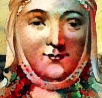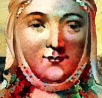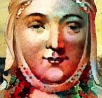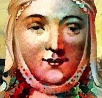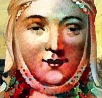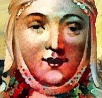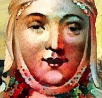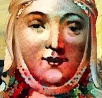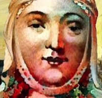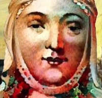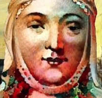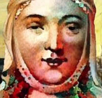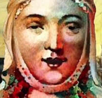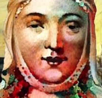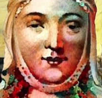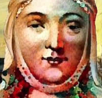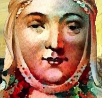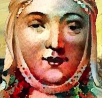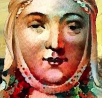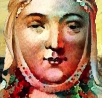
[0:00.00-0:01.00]
Here at
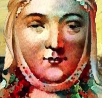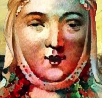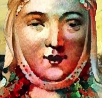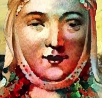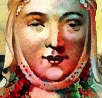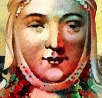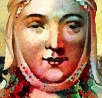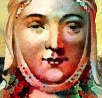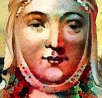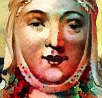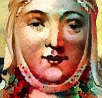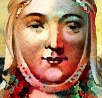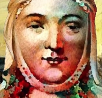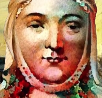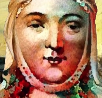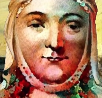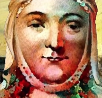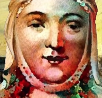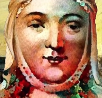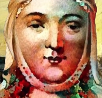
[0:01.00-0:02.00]
the abbey is
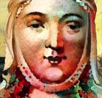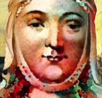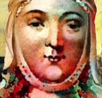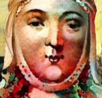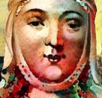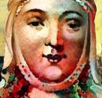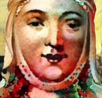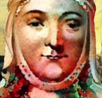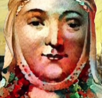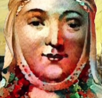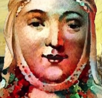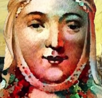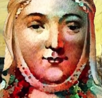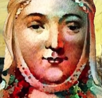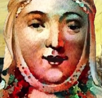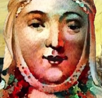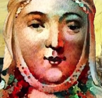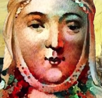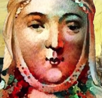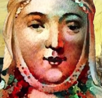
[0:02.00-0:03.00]
also the tomb of my
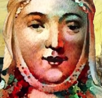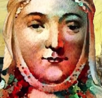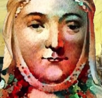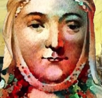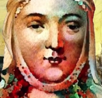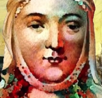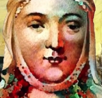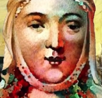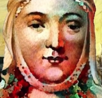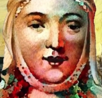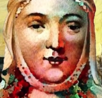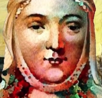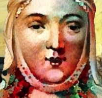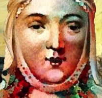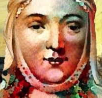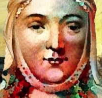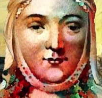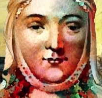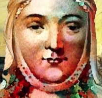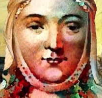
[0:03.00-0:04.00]
grandmother
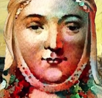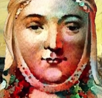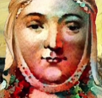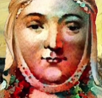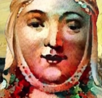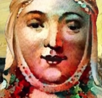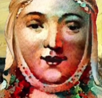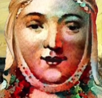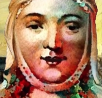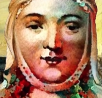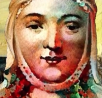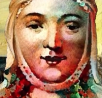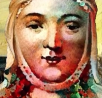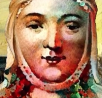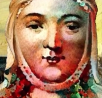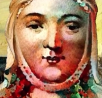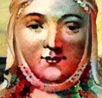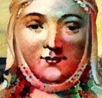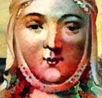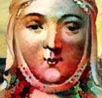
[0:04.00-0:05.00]
Philippa, Countess of
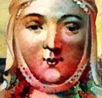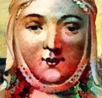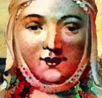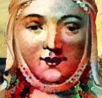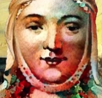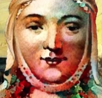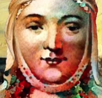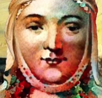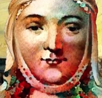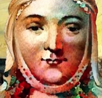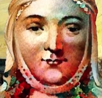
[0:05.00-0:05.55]
Toulouse.